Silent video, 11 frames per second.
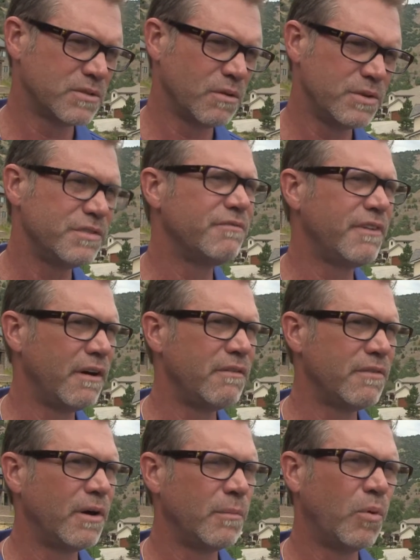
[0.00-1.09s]
So it's a very,
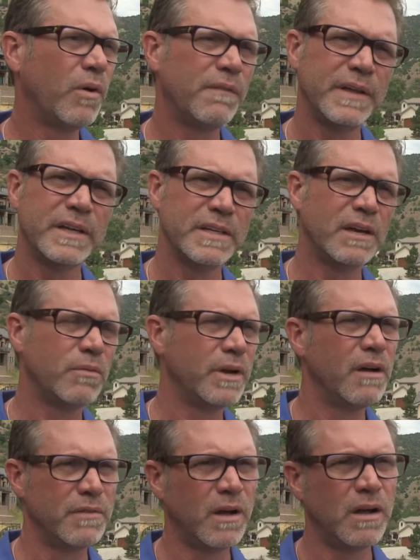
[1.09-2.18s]
very important thing to get rid
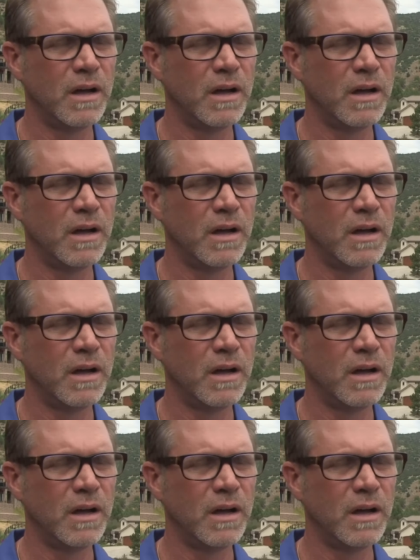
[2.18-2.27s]
of